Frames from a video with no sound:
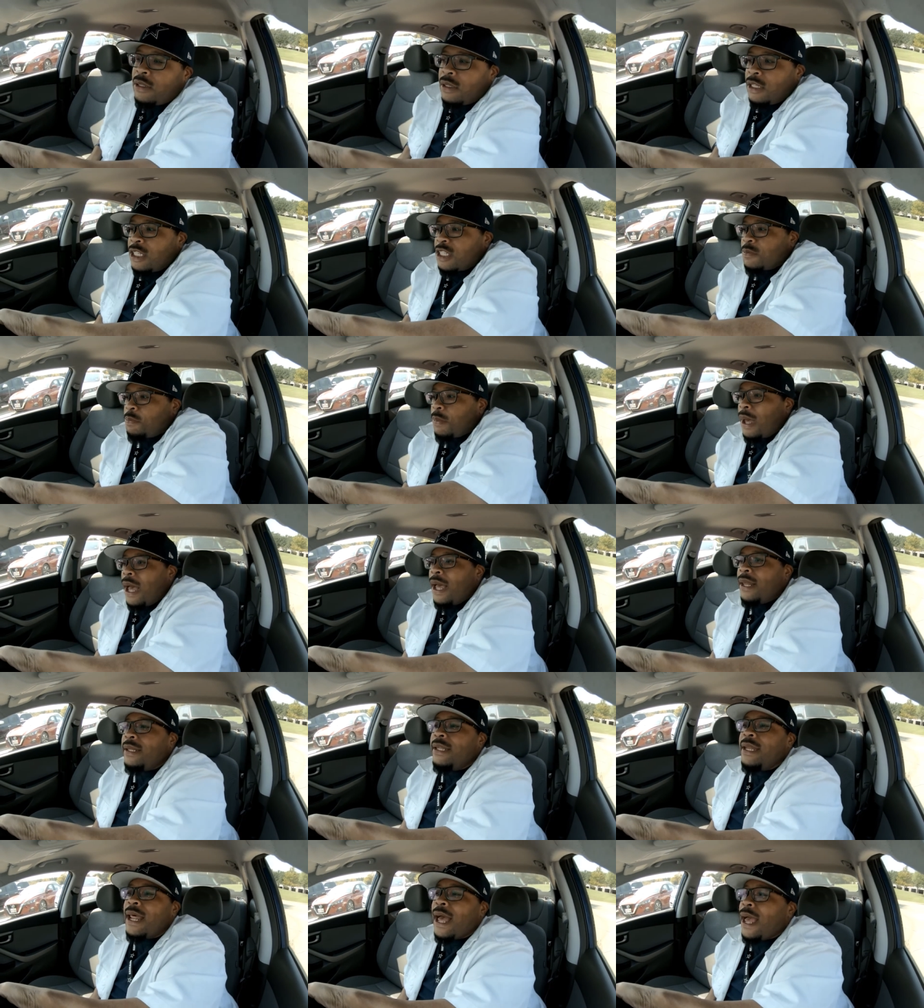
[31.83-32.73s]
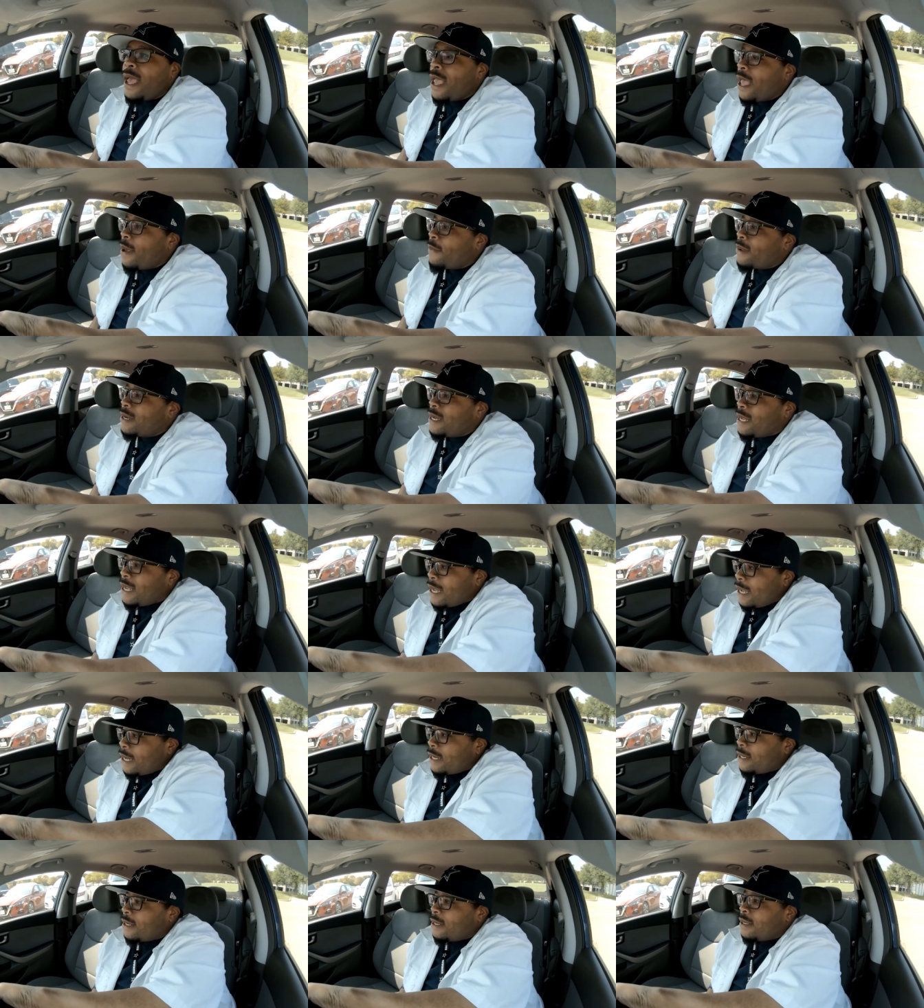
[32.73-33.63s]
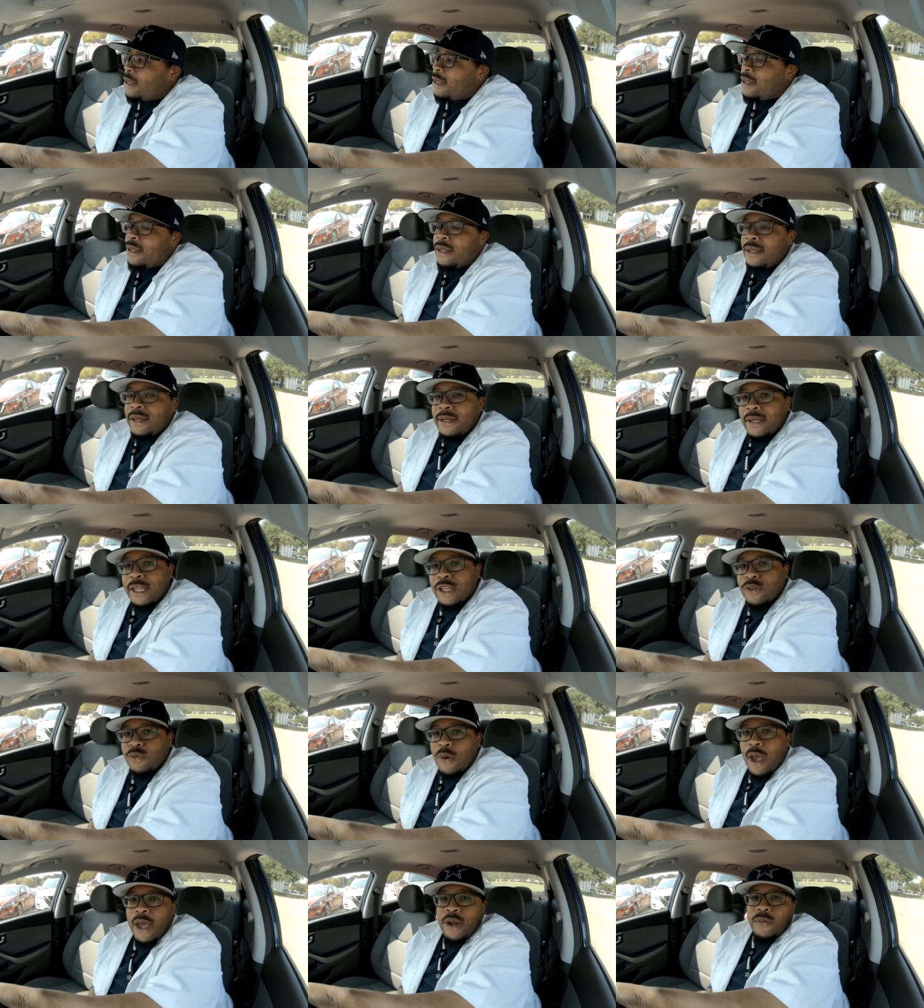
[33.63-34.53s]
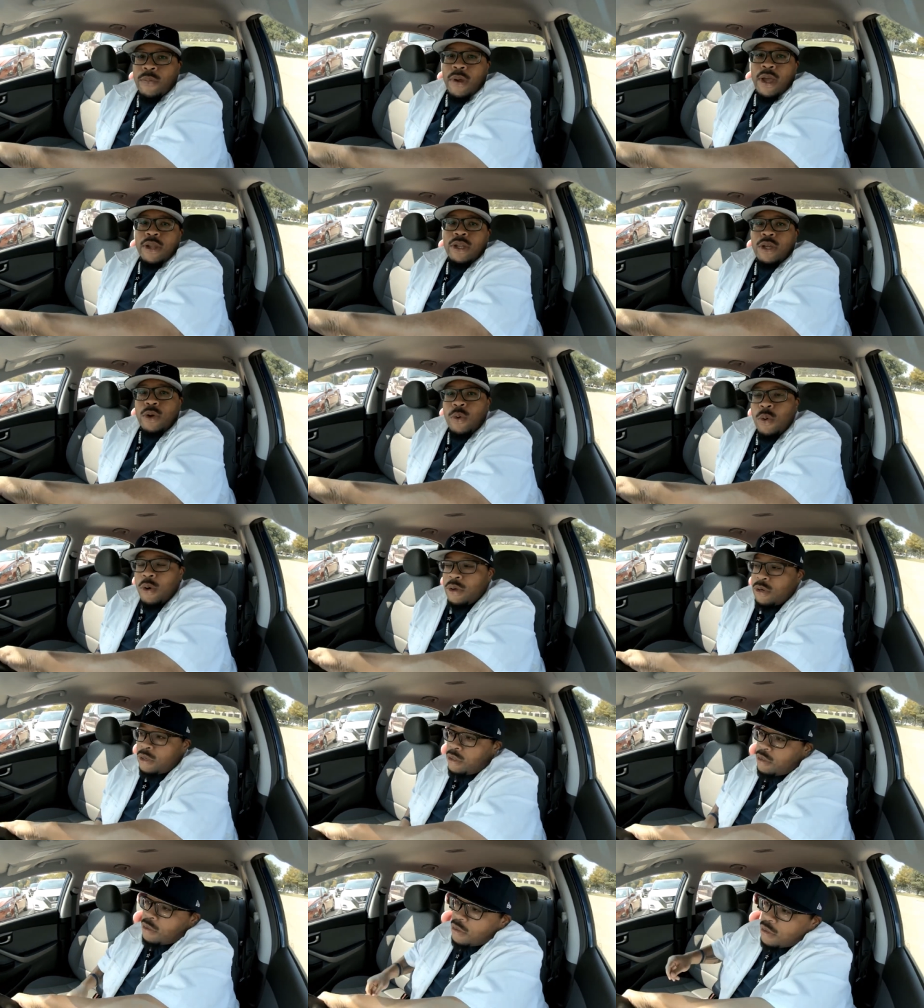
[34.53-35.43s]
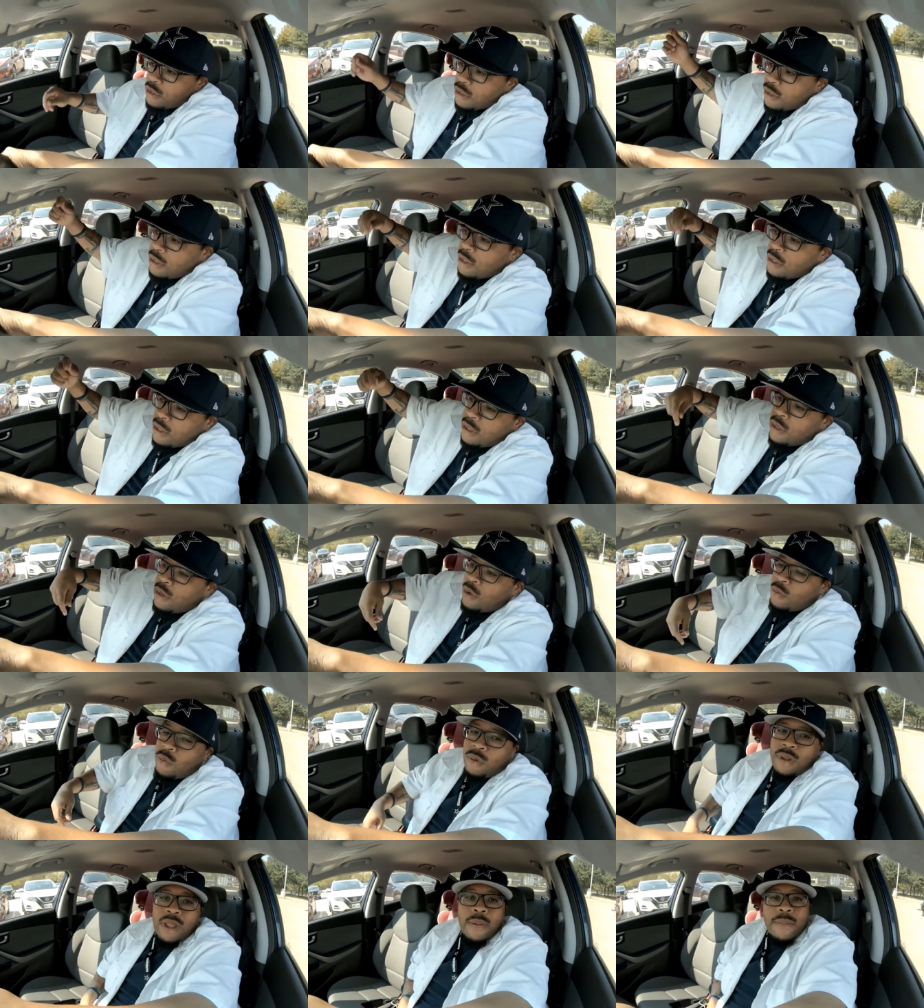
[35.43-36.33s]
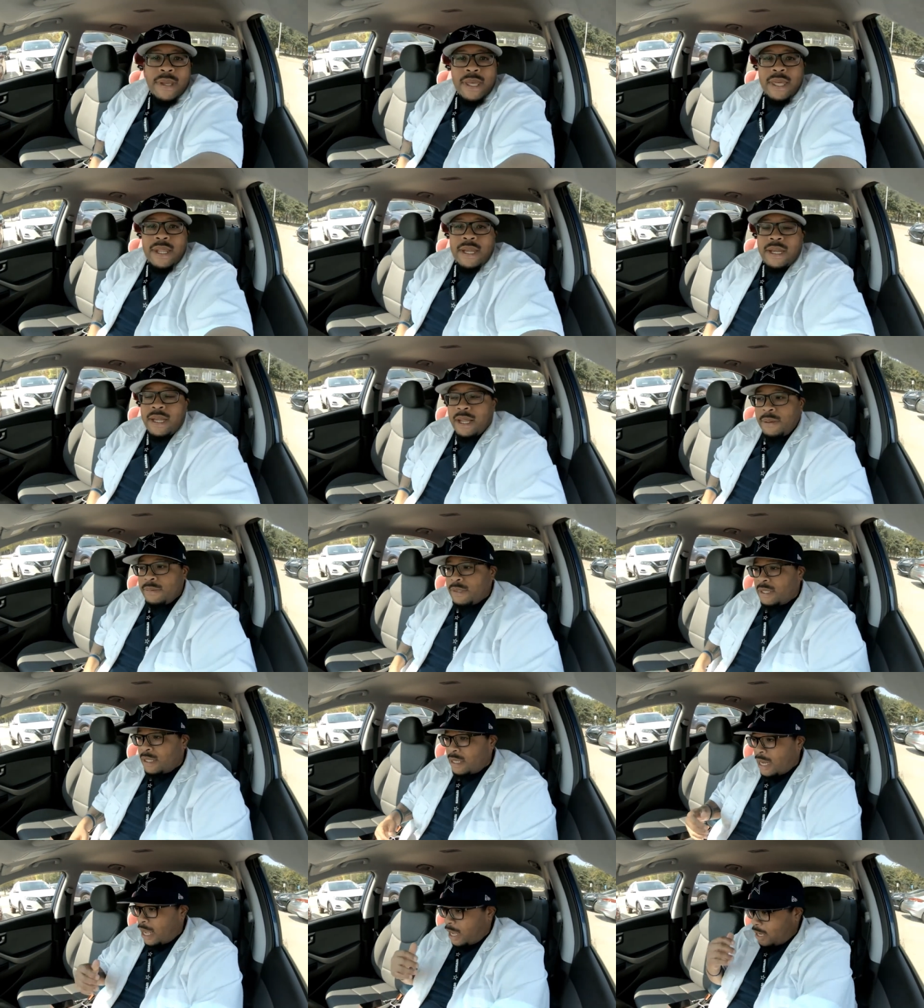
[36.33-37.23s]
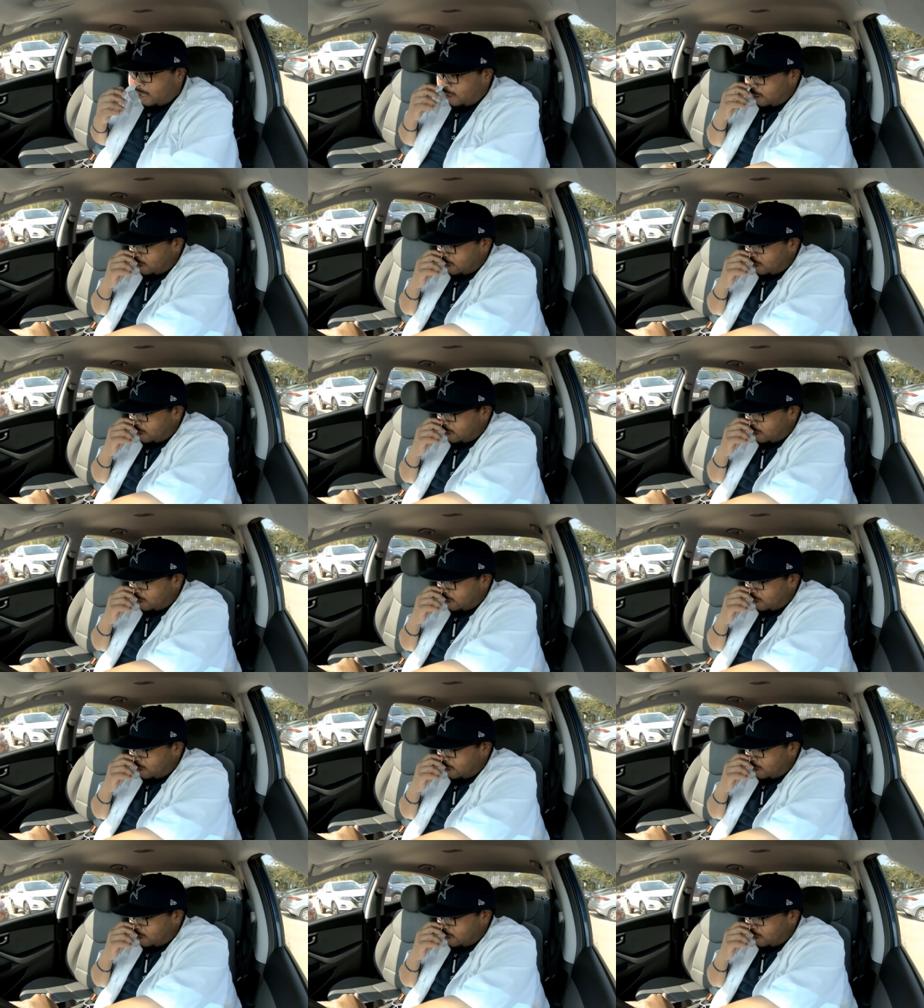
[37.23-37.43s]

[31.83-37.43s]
The spot that I haven't hit that's right around the corner. Well, I'm gonna hit it up today.